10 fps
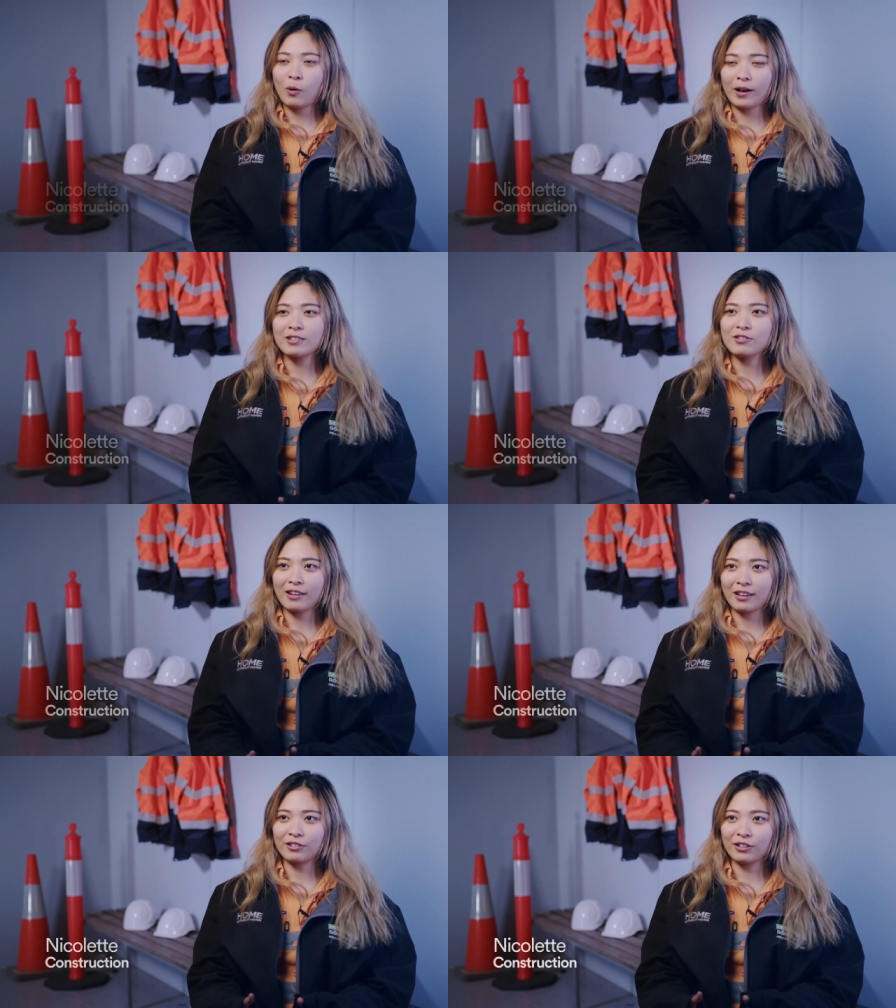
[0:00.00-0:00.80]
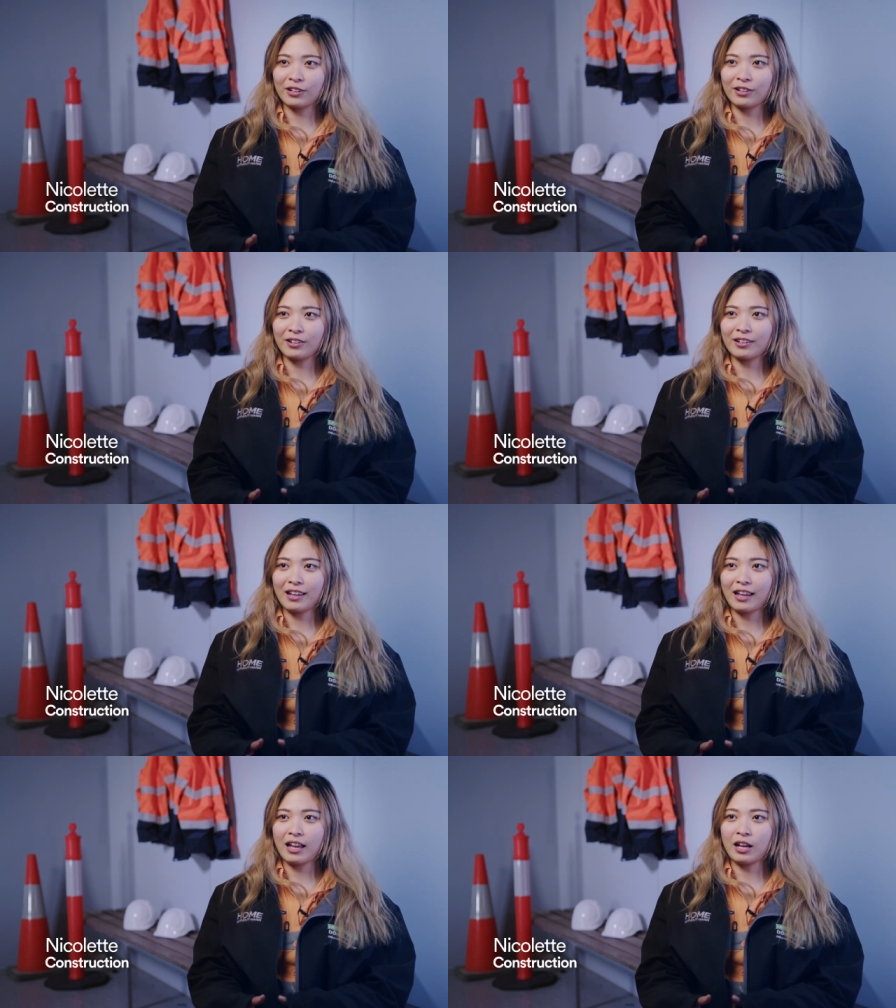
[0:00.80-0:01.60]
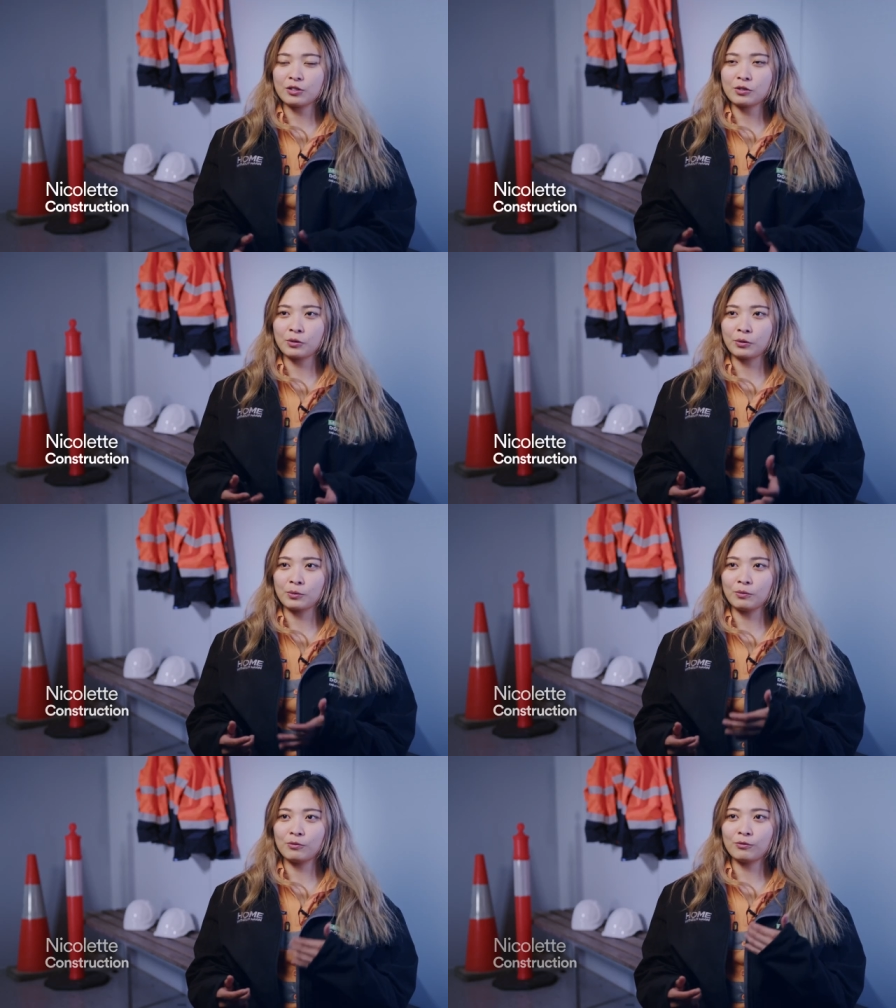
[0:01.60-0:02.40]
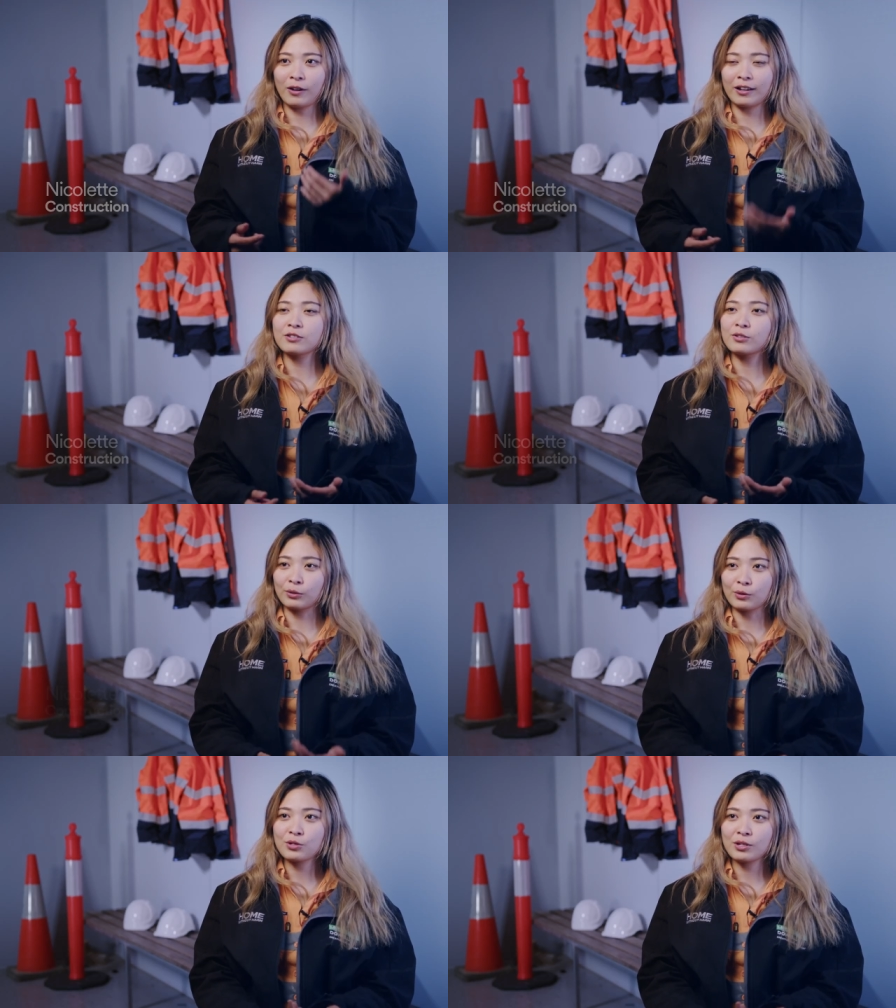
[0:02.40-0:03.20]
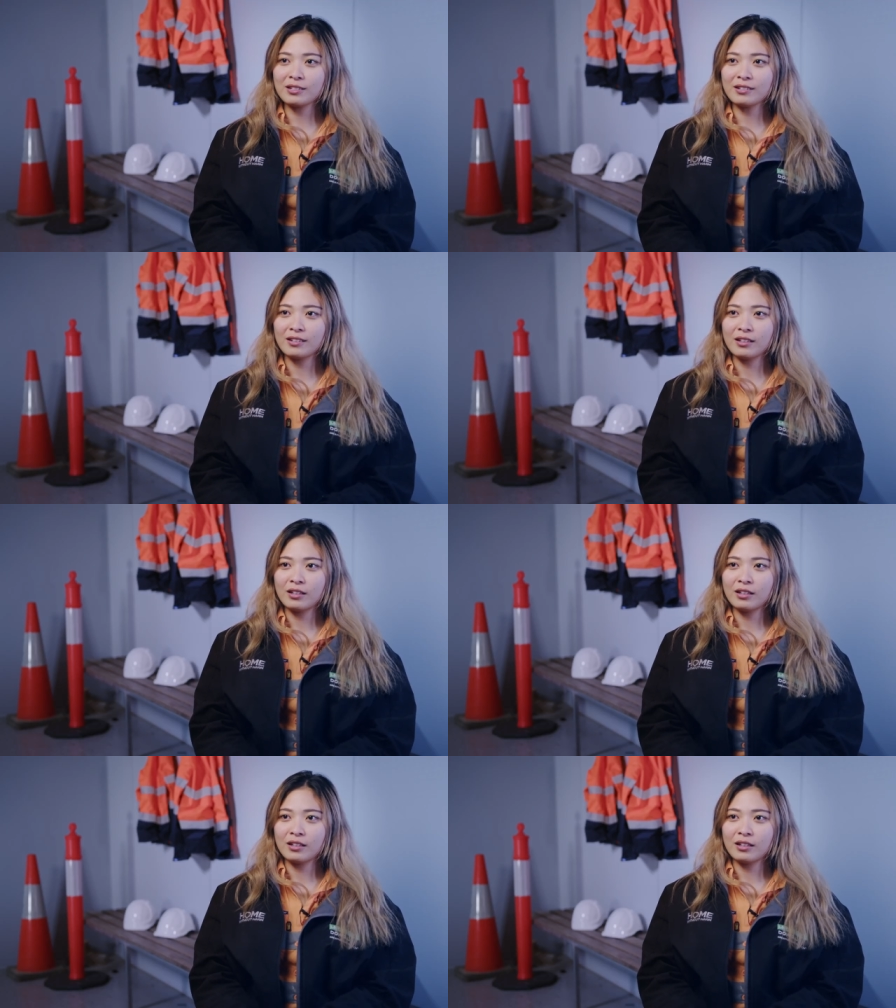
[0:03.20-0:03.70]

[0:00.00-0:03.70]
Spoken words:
Working together to find a solution,